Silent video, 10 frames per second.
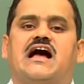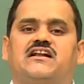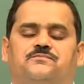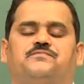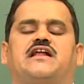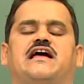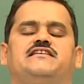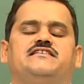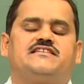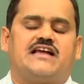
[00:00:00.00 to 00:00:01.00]
and
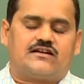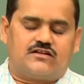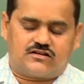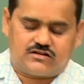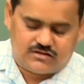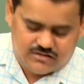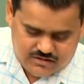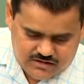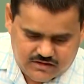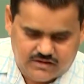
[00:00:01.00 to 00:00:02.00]
frying cannot
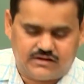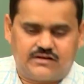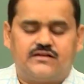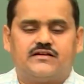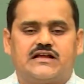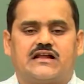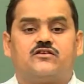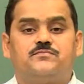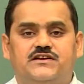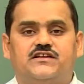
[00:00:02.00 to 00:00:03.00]

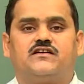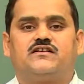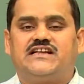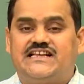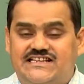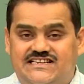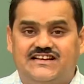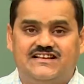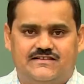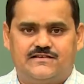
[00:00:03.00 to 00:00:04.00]
be done
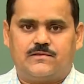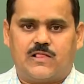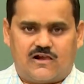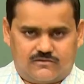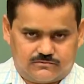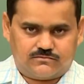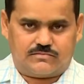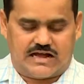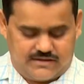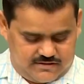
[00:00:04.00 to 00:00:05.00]
easily
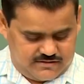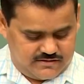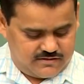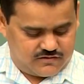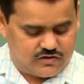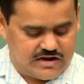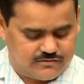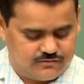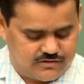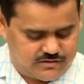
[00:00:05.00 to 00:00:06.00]
by solar
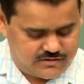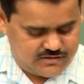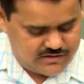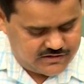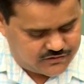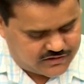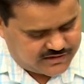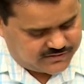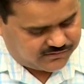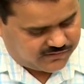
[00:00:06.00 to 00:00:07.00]
cooker. It's
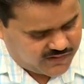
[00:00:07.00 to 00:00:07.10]
okay?